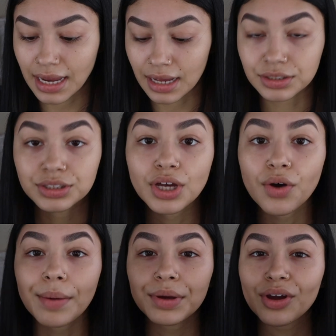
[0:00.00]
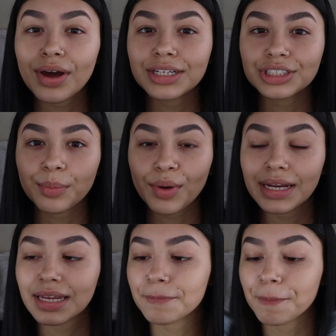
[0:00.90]
Yeah, so I'm gonna go ahead and jump
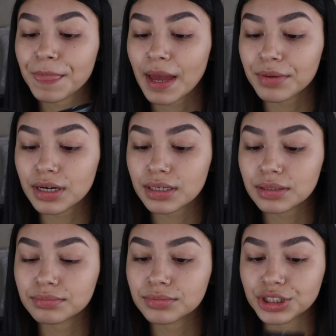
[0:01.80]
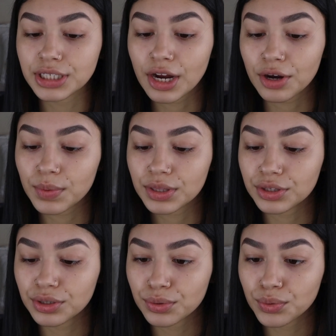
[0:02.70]
right in. I'm gonna share
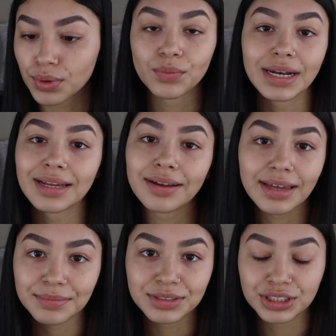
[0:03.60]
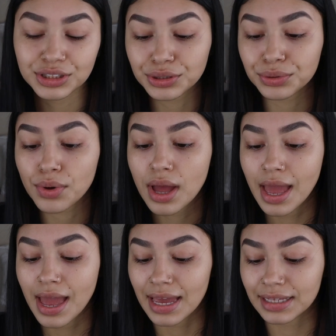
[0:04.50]
with you what it claims to do
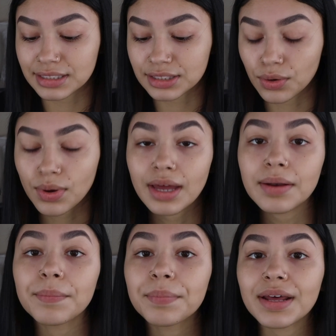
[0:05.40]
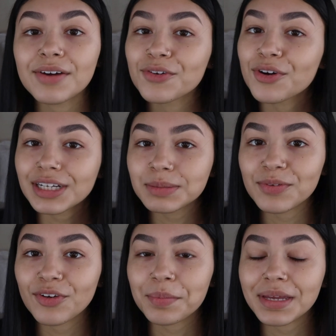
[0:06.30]
and so on. But of course,
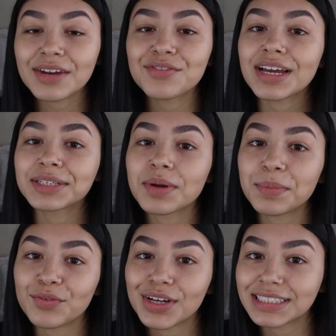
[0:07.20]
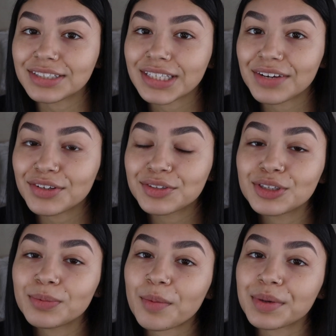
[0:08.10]
before I begin, if you guys want to be friends outside of
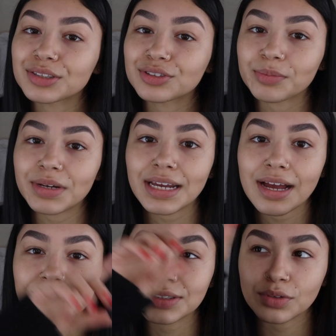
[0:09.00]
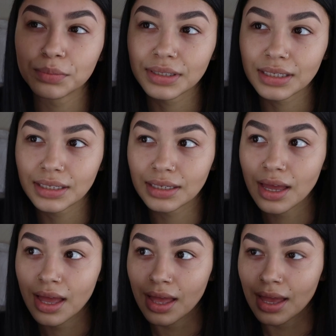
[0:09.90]
YouTube, all my social media accounts will
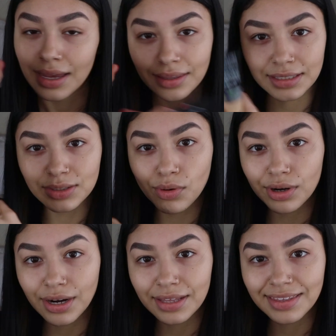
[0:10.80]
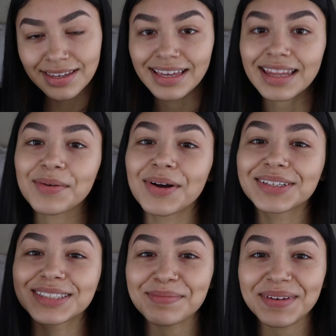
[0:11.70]
be in this corner, I think, and they will
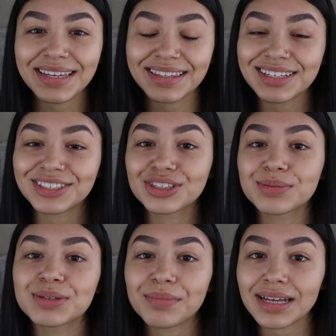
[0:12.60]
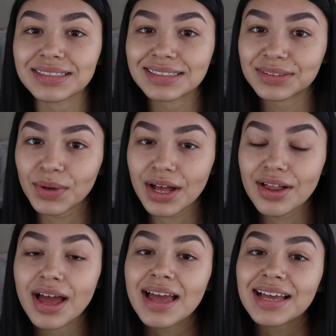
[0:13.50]
also be in the description box as well.